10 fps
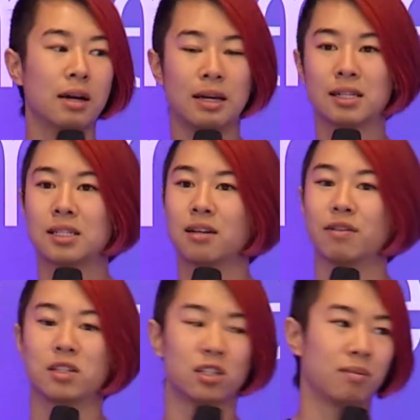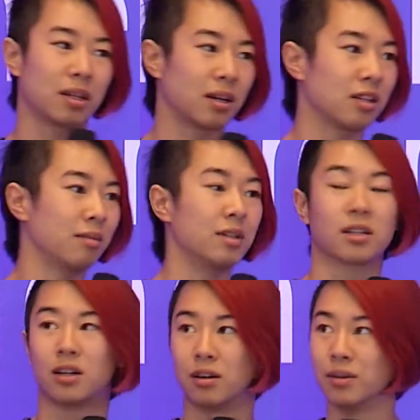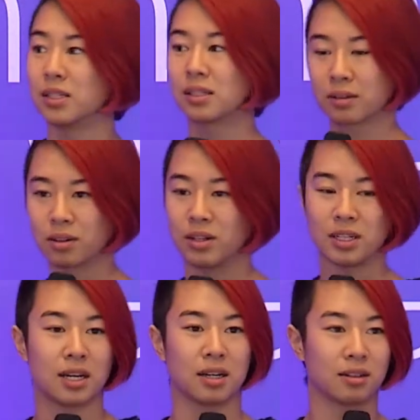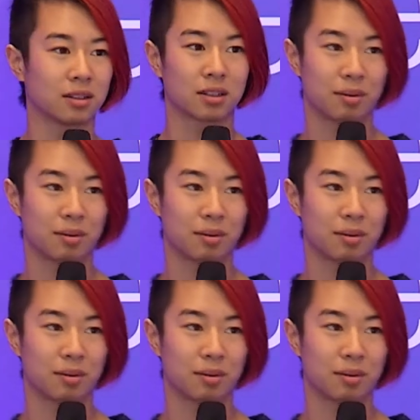instead of assuming that humans are always going to get it